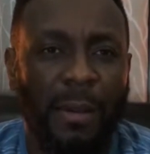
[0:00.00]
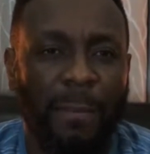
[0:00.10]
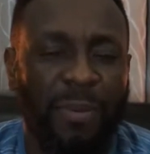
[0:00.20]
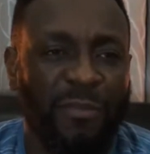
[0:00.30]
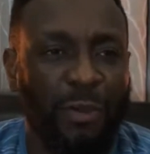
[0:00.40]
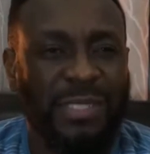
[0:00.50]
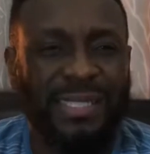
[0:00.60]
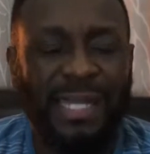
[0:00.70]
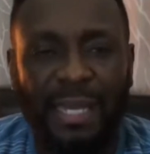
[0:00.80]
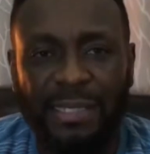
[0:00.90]
previous
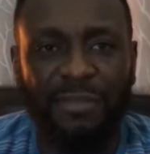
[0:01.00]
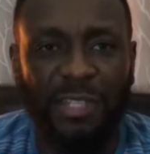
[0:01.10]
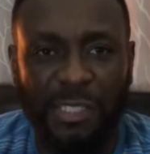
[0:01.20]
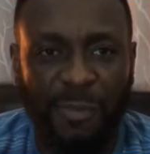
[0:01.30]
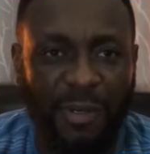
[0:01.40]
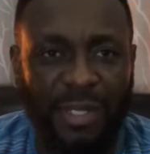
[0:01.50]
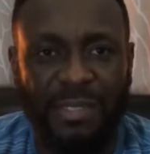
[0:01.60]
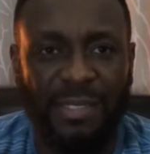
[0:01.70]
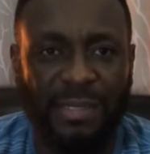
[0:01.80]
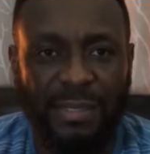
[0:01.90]
negative
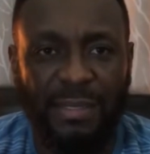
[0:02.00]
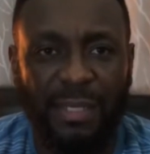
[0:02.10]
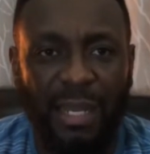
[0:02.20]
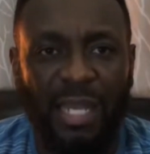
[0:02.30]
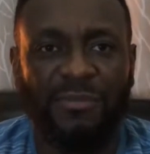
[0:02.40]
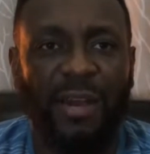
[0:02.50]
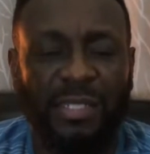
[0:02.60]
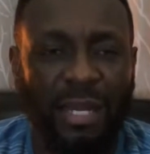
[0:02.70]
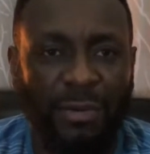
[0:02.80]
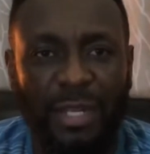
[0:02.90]
experiences as far as
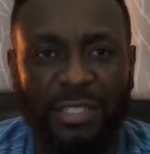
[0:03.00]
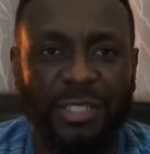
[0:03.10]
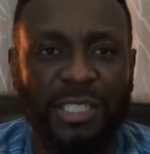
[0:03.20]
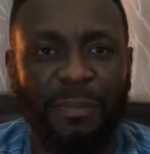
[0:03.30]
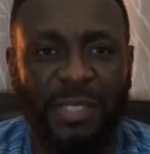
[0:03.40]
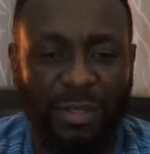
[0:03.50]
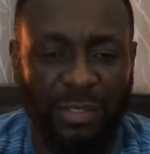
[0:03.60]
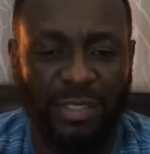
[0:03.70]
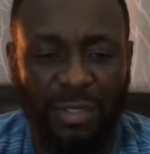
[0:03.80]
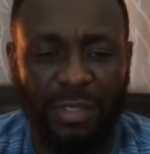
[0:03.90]
her relationship is
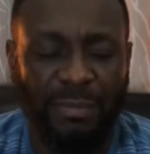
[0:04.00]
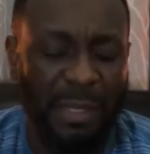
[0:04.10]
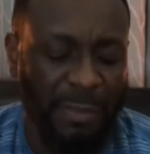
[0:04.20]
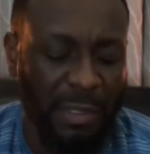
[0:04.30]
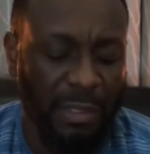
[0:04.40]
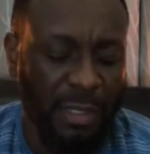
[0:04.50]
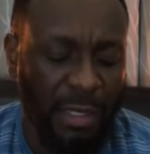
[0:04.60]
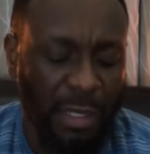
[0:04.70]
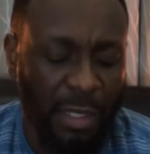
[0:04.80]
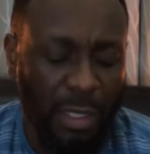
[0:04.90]
concerned. Maybe
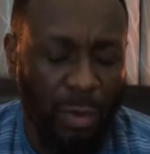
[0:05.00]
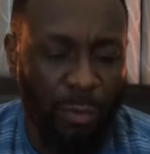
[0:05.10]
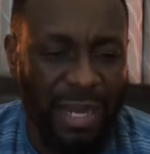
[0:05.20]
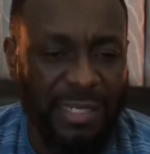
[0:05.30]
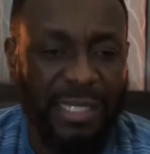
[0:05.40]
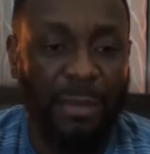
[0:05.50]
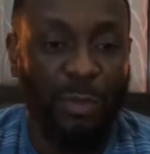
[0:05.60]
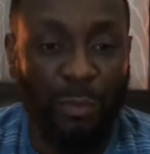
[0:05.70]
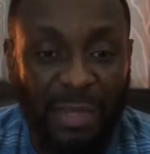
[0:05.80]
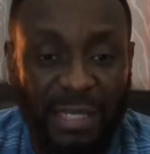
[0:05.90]
by the time you
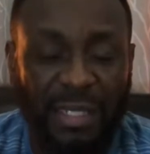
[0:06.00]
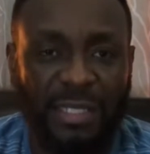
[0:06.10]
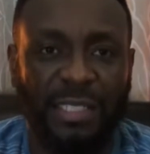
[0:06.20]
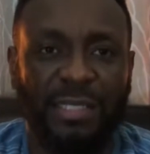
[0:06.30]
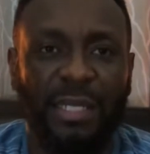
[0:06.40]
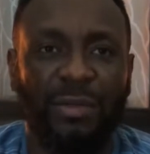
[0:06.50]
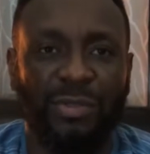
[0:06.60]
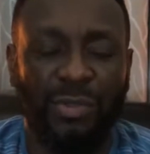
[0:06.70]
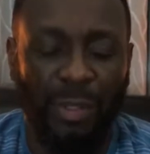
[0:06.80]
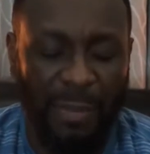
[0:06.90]
meet her, she tells
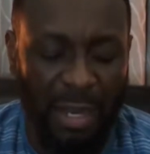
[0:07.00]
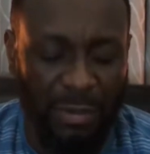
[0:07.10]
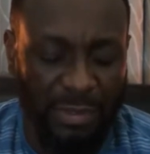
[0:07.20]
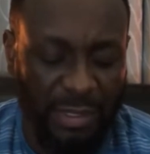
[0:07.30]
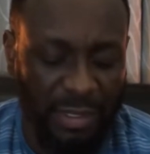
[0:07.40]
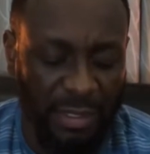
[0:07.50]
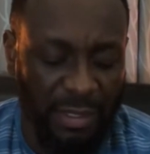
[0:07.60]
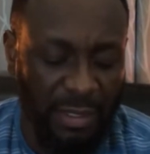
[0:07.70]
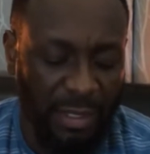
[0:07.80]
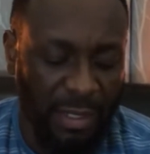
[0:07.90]
you about,
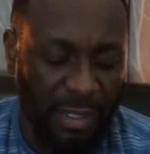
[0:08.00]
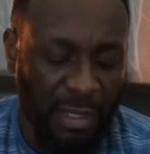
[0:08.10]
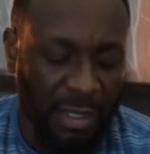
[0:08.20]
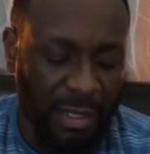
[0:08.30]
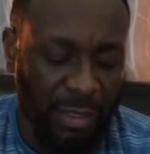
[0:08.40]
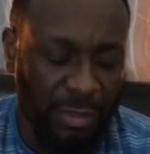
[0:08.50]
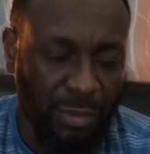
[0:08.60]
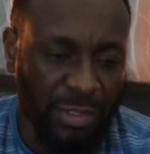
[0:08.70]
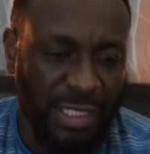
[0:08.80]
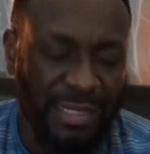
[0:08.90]

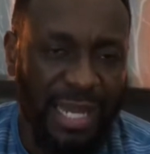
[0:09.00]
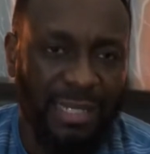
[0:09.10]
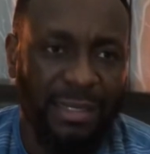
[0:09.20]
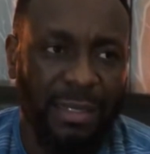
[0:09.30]
she has had